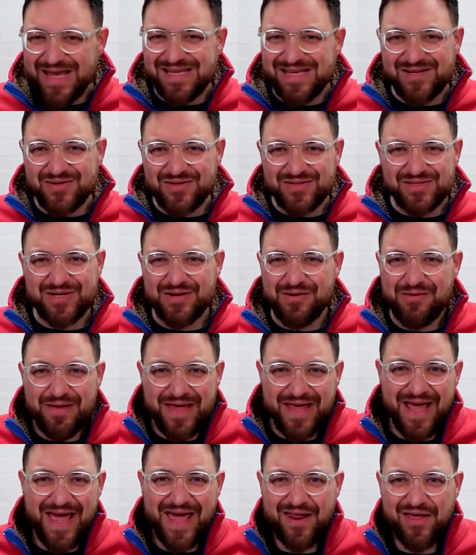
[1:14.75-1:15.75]
not
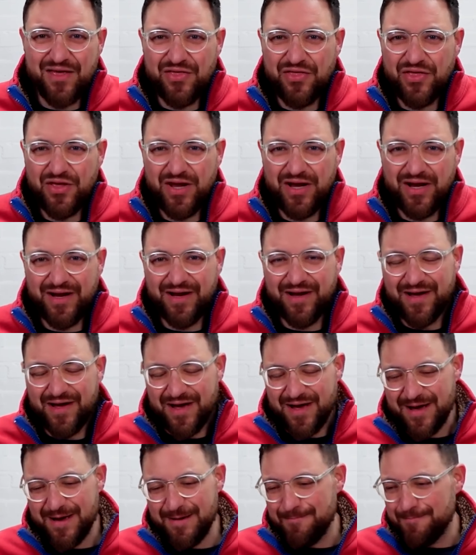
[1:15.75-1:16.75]
doing anything.
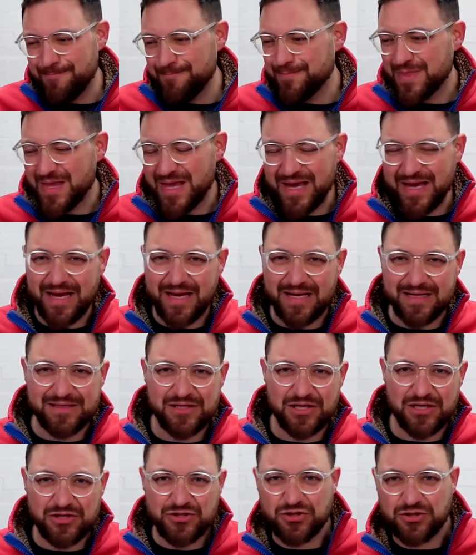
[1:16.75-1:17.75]

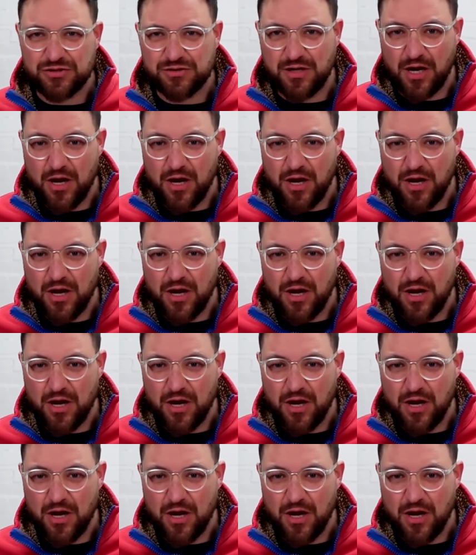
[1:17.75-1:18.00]
It's just like